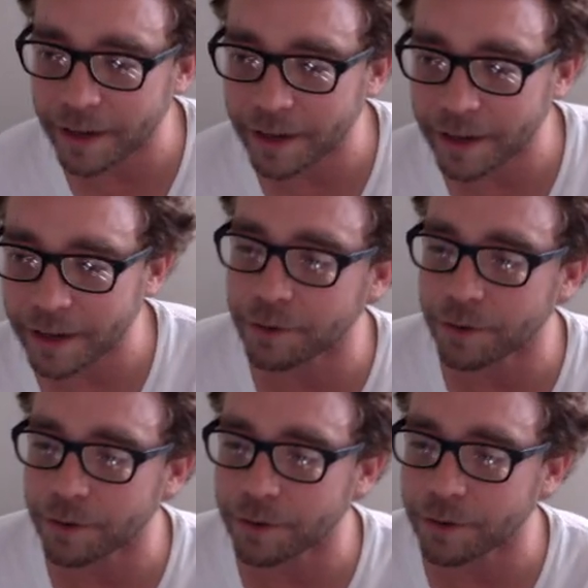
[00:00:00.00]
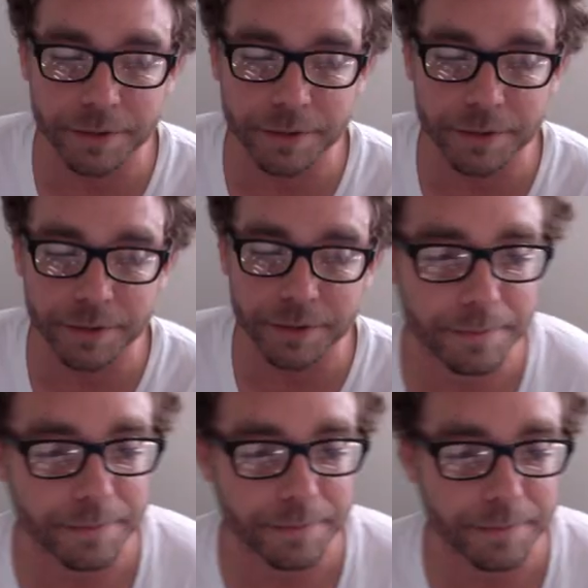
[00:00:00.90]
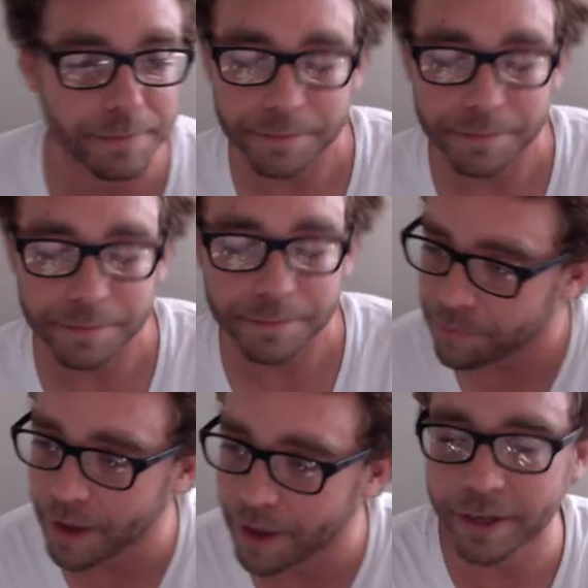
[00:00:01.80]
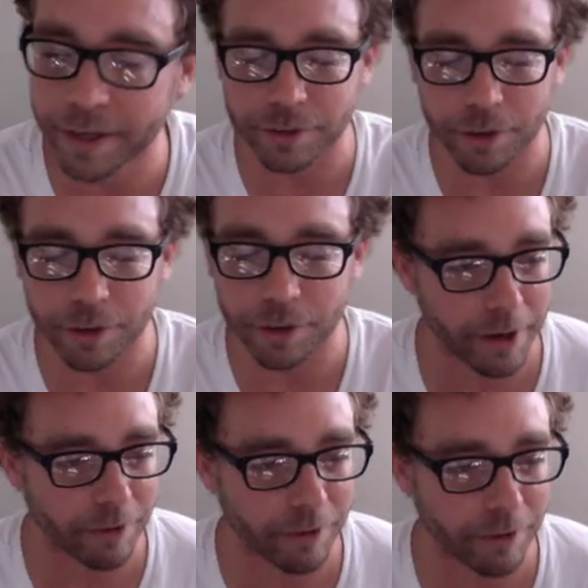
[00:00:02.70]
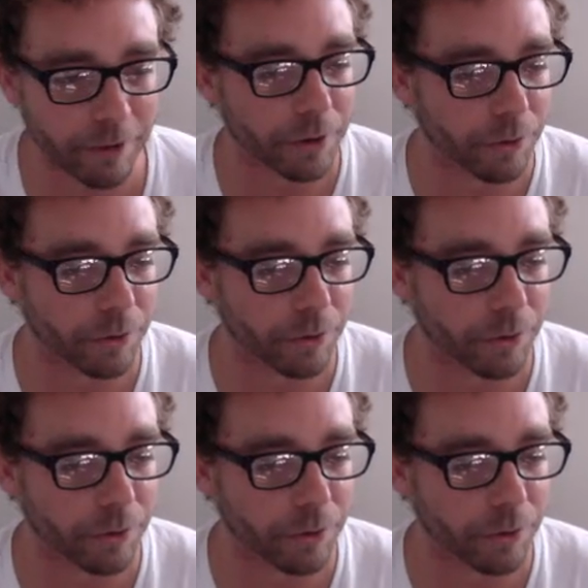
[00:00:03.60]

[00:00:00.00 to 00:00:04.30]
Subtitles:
it works because it's hard for me to remember early.